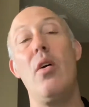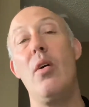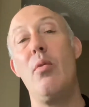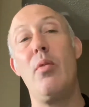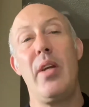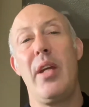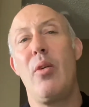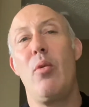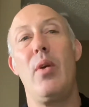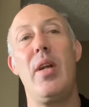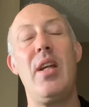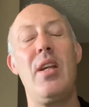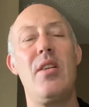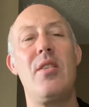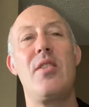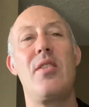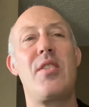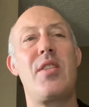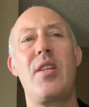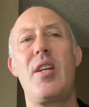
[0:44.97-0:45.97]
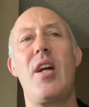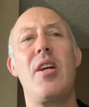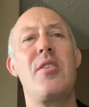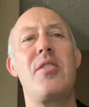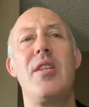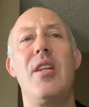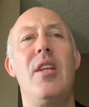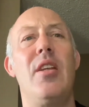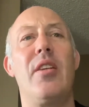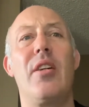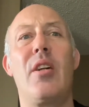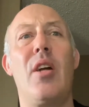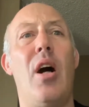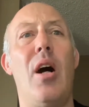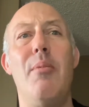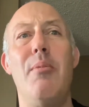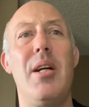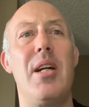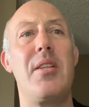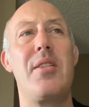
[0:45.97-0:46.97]
And we, we can discuss it in the
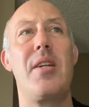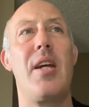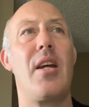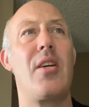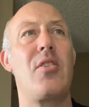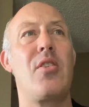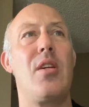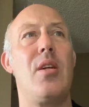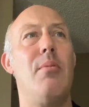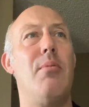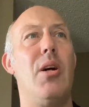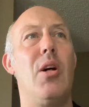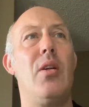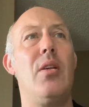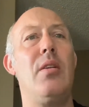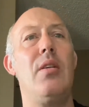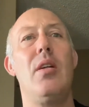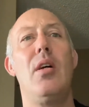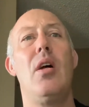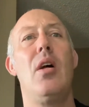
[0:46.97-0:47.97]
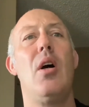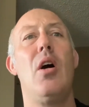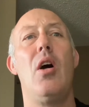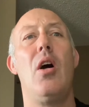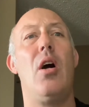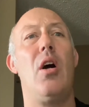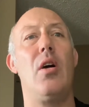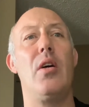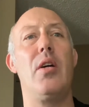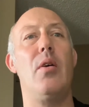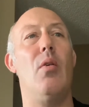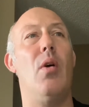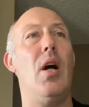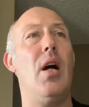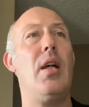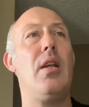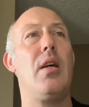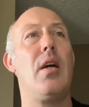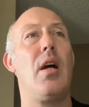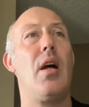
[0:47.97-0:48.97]
comment section about it all you
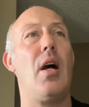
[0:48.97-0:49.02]
want.